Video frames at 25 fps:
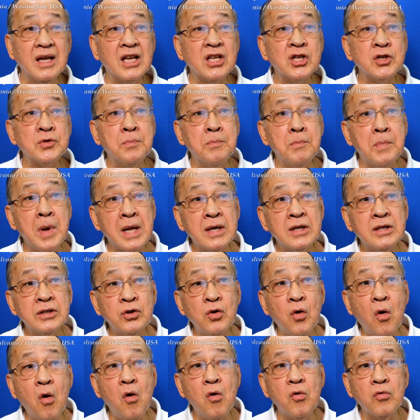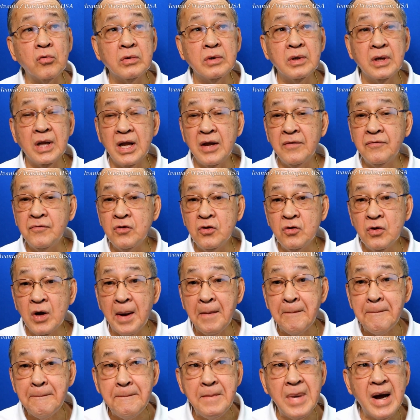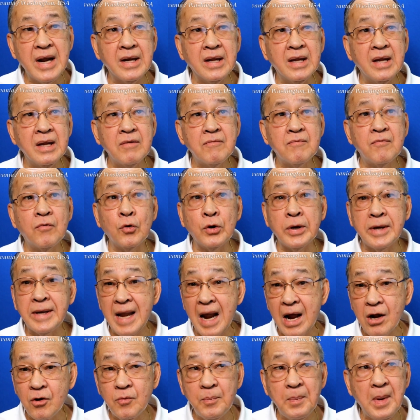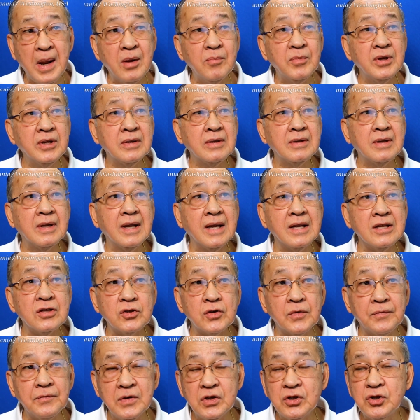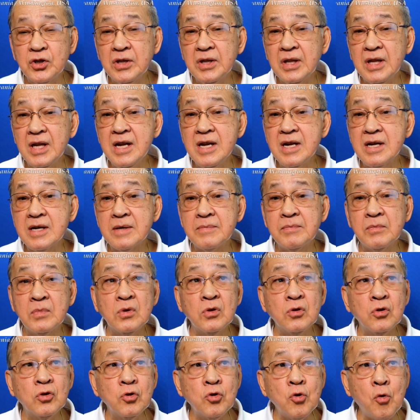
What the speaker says: it's better to own if you have money for down payment and sufficient income